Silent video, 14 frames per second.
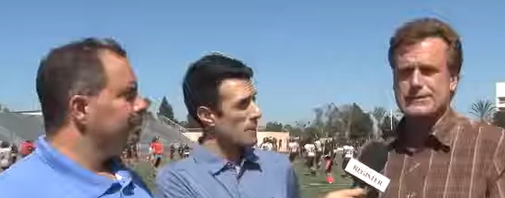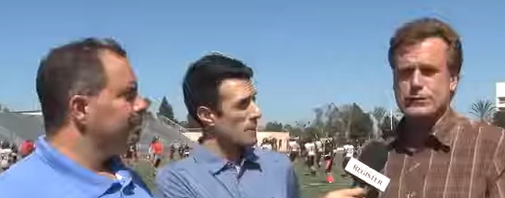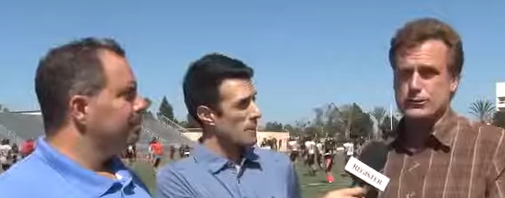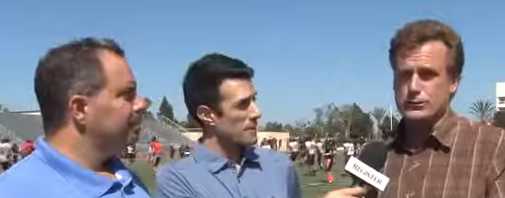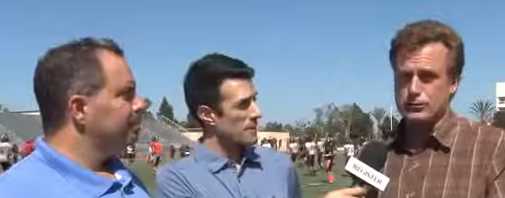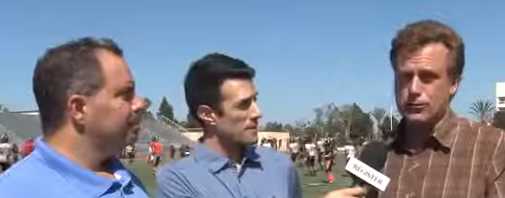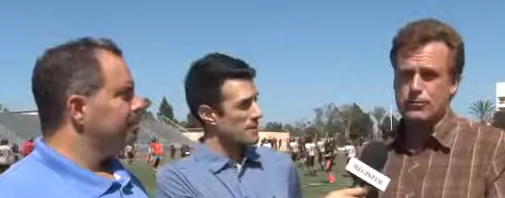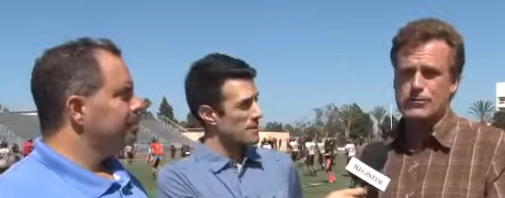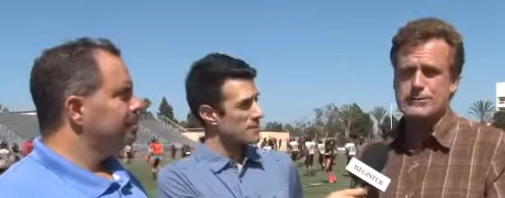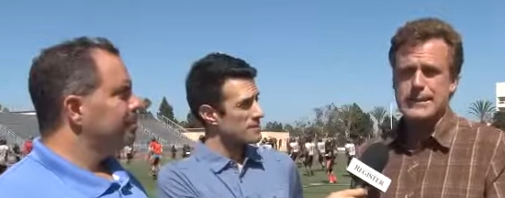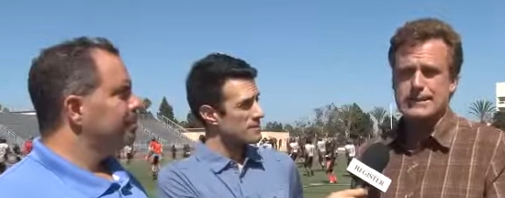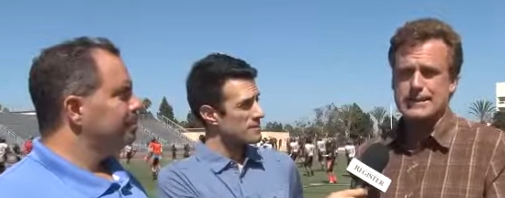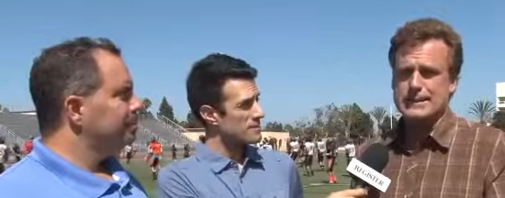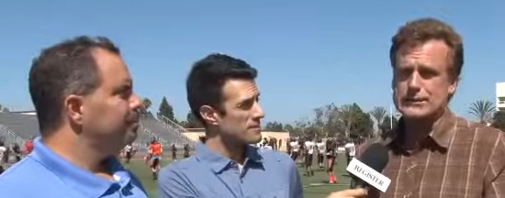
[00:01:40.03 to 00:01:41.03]
Speaker 1: Tesoro's in
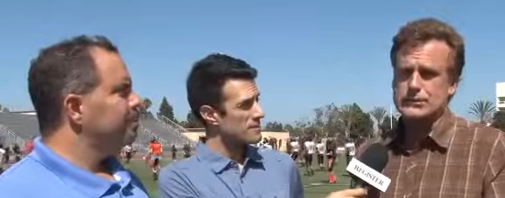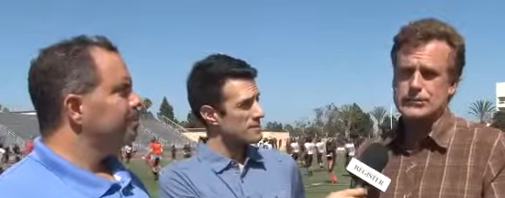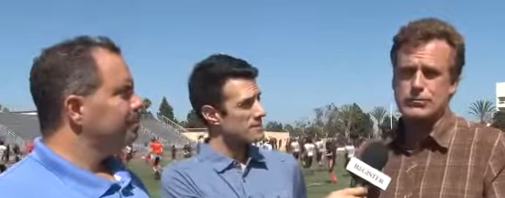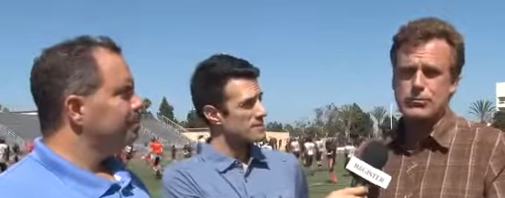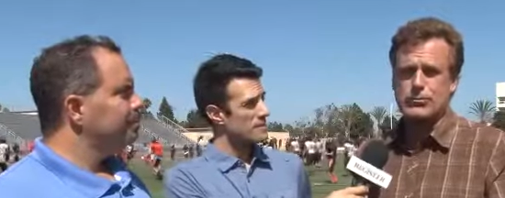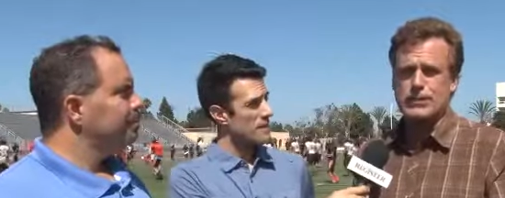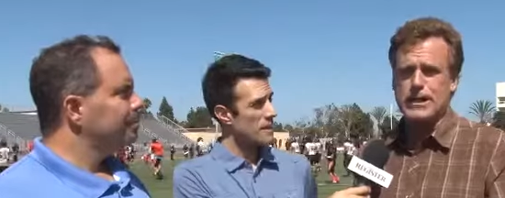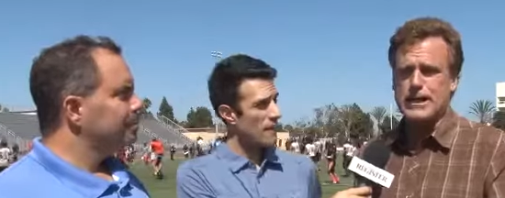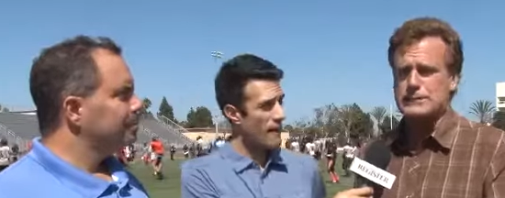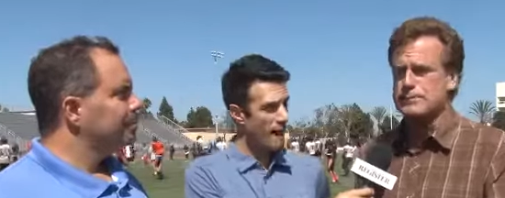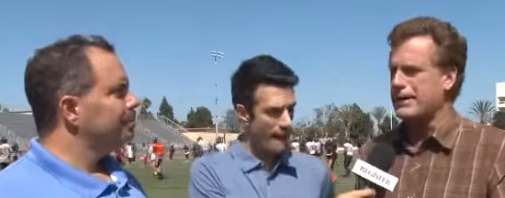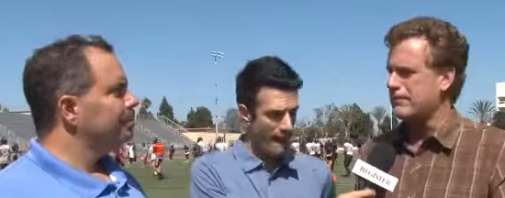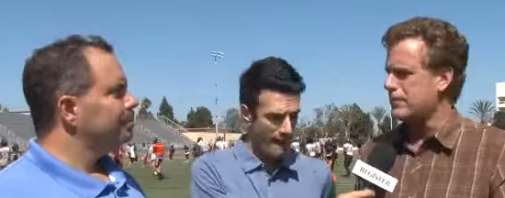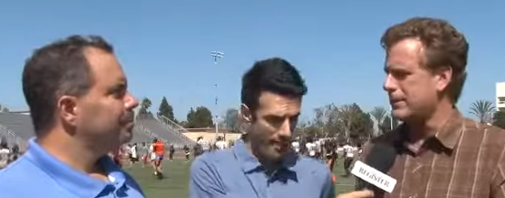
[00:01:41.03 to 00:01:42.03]
that league. Tesoro lost,
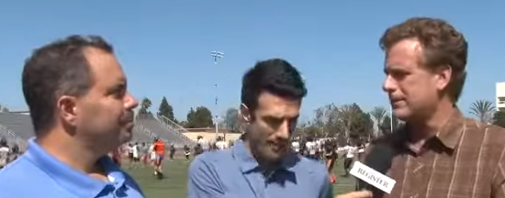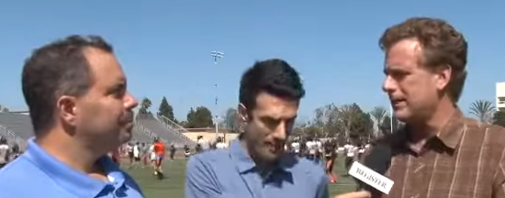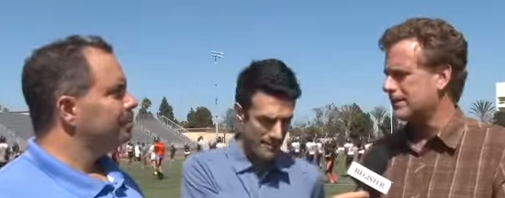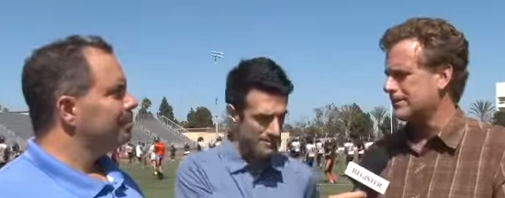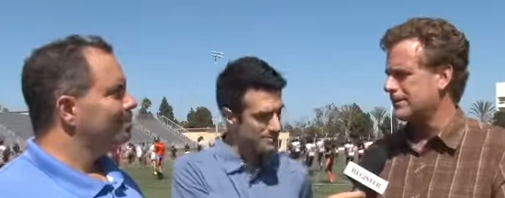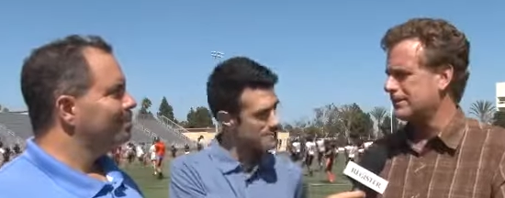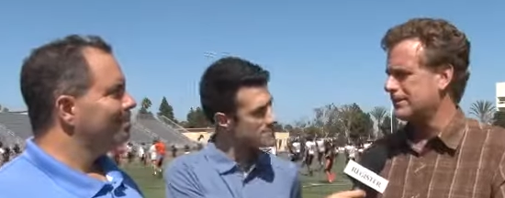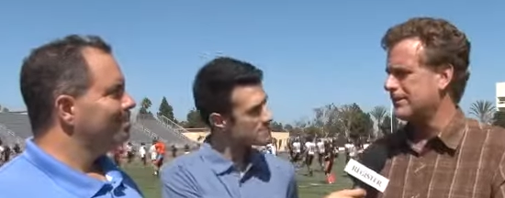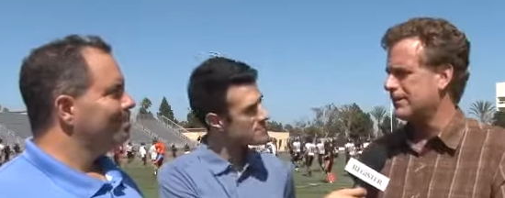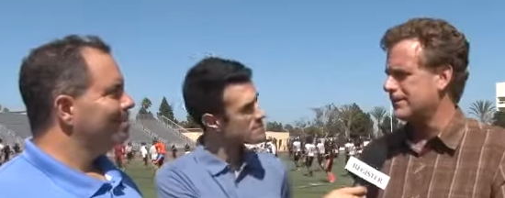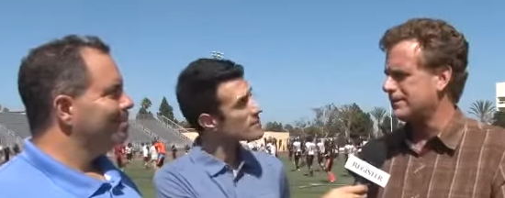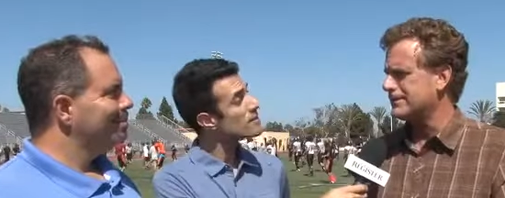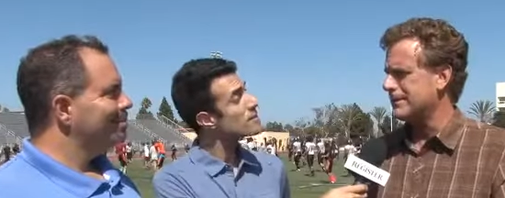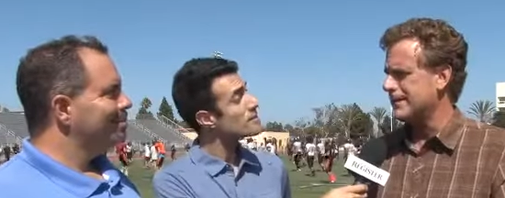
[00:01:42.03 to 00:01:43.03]
but everybody lost to
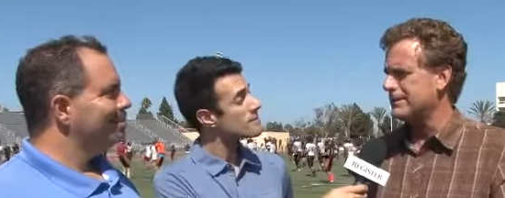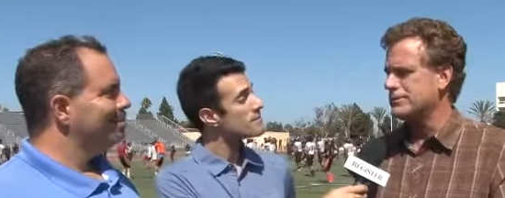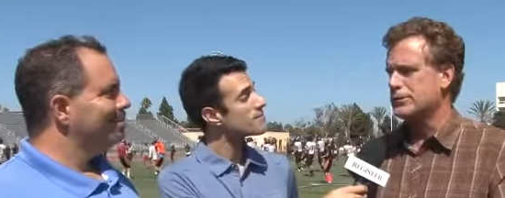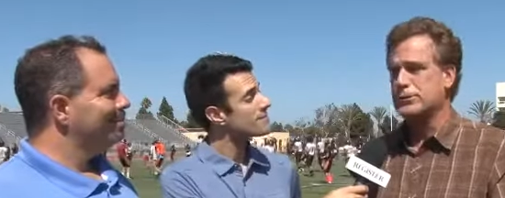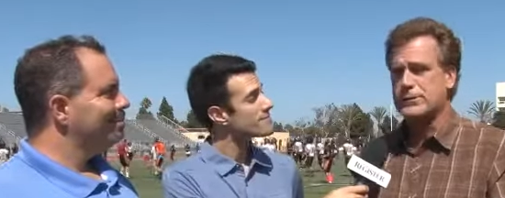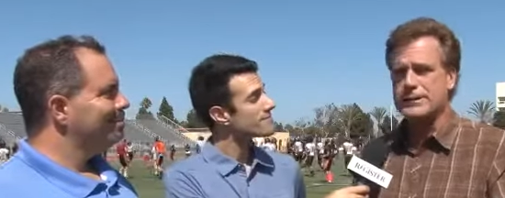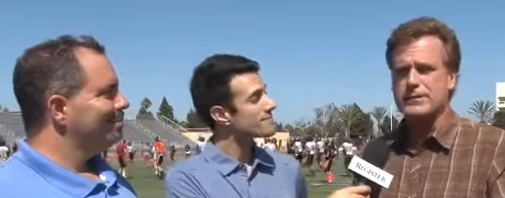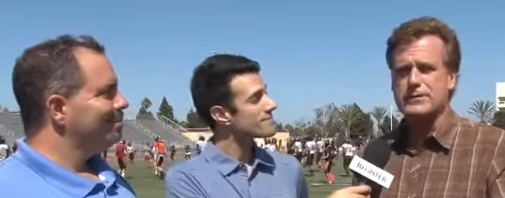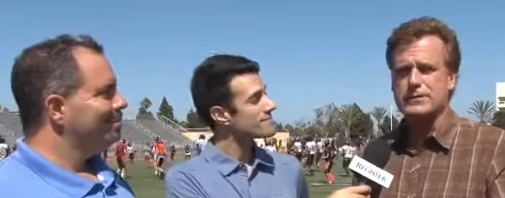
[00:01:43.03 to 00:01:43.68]
good teams who did